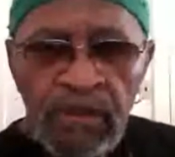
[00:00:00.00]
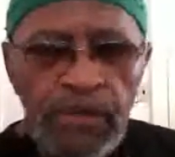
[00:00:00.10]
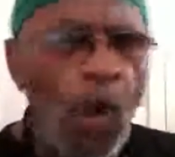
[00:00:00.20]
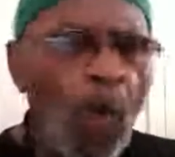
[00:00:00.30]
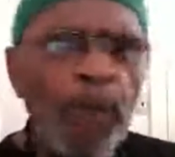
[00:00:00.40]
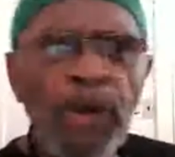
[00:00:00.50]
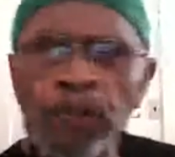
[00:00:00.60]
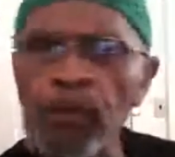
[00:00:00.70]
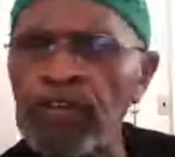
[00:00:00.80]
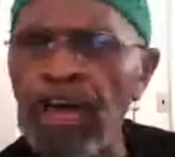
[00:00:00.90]
No
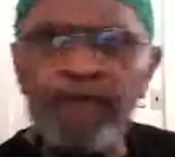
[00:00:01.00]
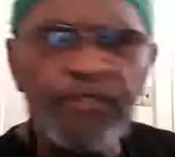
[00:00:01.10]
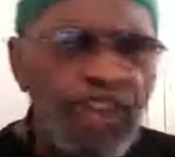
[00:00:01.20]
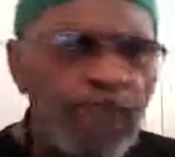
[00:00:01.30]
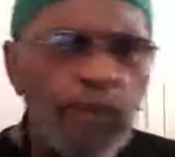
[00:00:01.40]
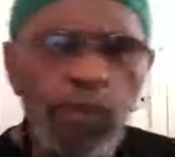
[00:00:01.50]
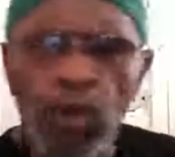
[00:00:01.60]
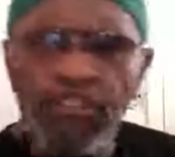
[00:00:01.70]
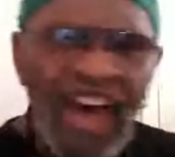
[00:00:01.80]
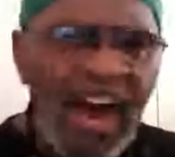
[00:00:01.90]
peoples have suffered
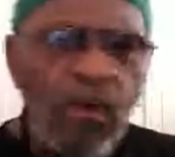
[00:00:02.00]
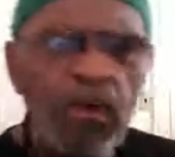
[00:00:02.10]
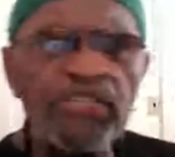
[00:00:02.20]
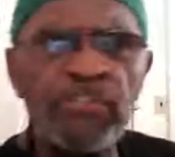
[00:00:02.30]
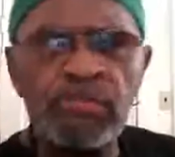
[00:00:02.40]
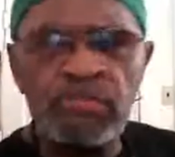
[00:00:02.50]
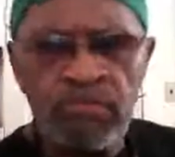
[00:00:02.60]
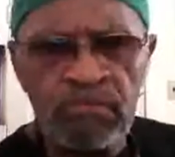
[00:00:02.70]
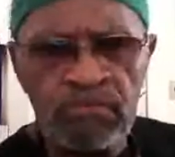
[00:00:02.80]
more terrorism